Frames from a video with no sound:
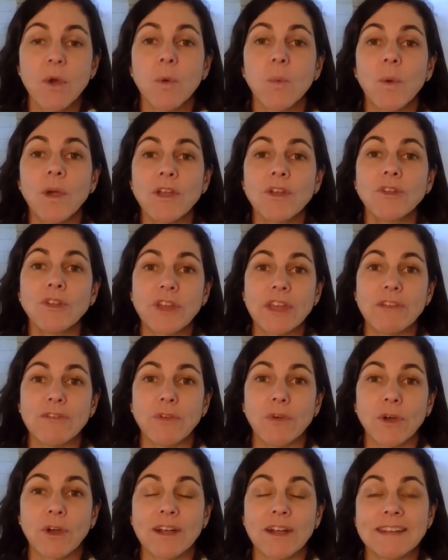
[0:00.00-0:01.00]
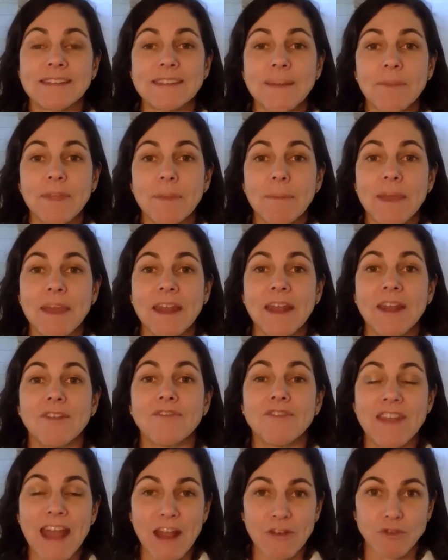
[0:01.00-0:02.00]
What you're looking for is something made out
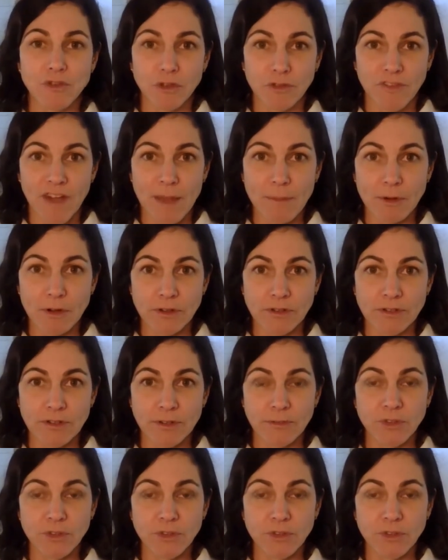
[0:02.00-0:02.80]
of natural fibers.